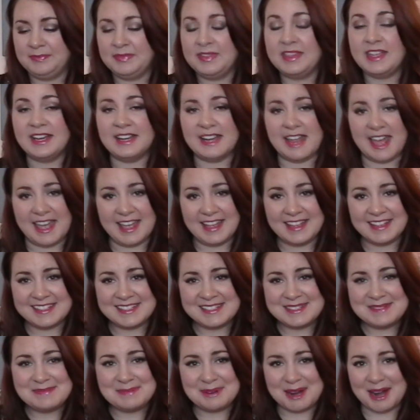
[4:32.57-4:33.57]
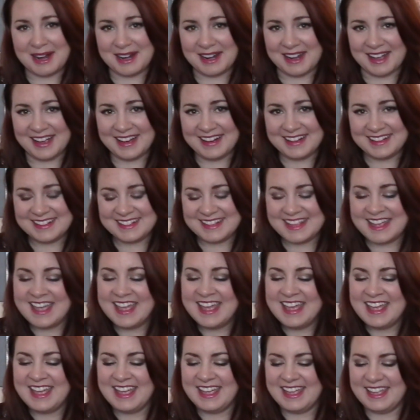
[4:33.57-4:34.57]
The next product
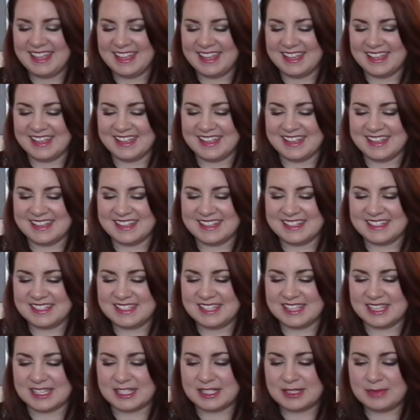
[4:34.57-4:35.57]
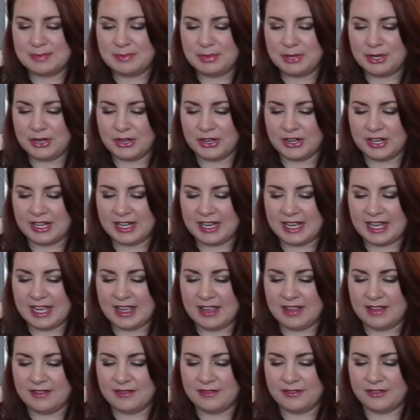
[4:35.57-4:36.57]
is this
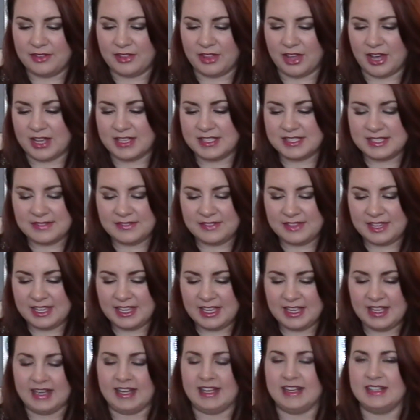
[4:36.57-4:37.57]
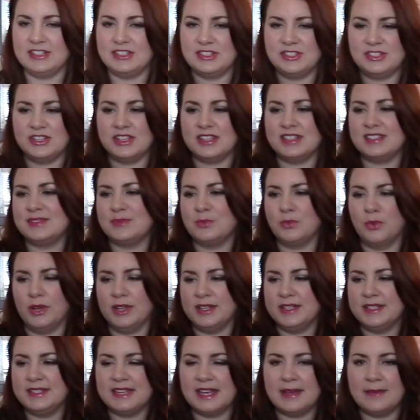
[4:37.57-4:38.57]
Purity Philosophy, and it's just
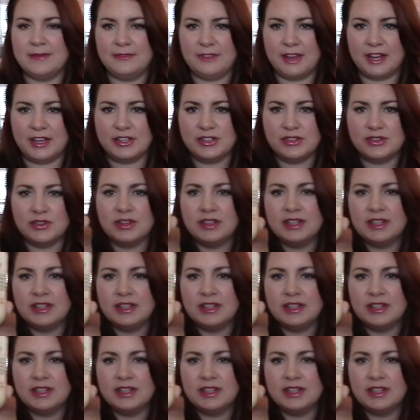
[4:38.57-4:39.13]
one-step facial